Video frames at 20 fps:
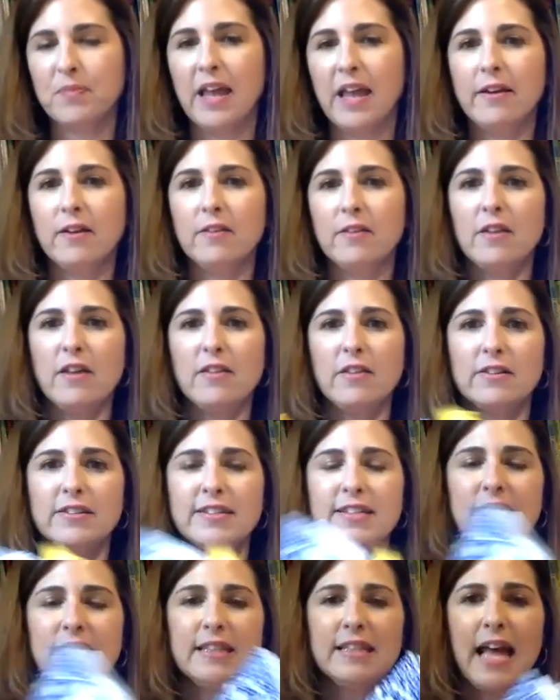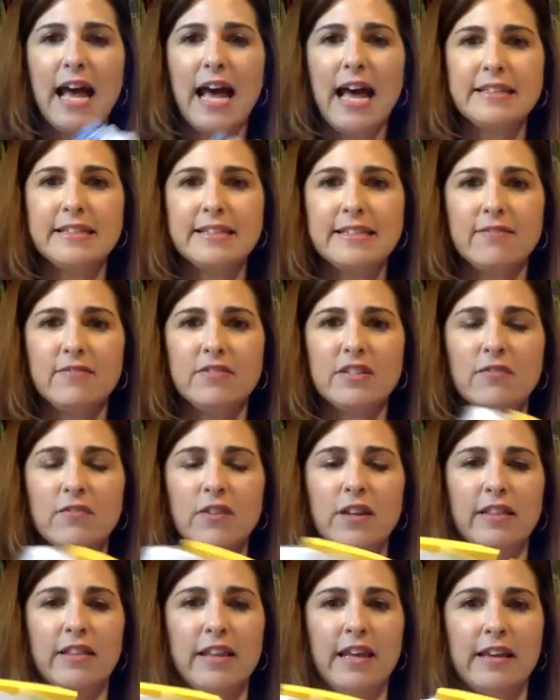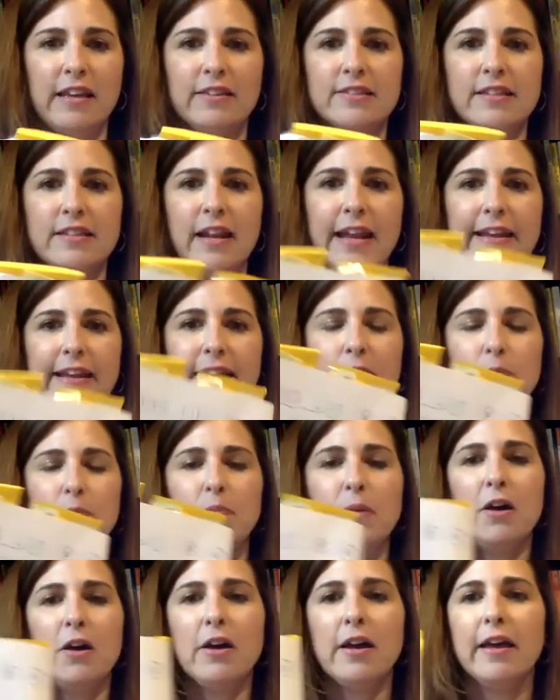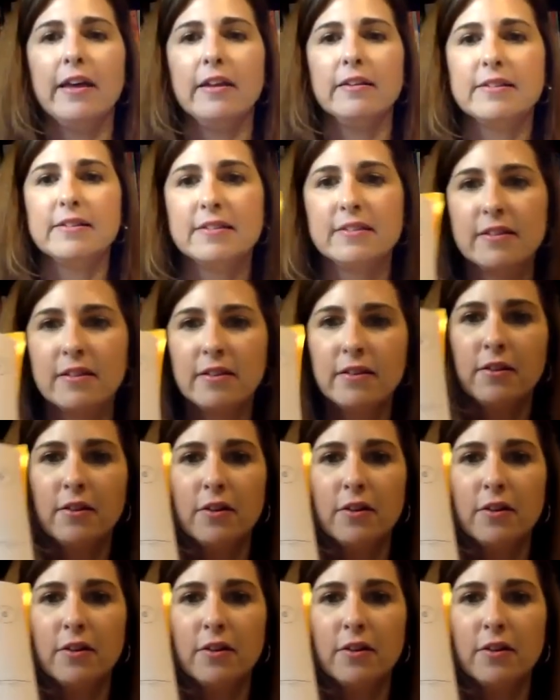And although there's lots of different things that I can put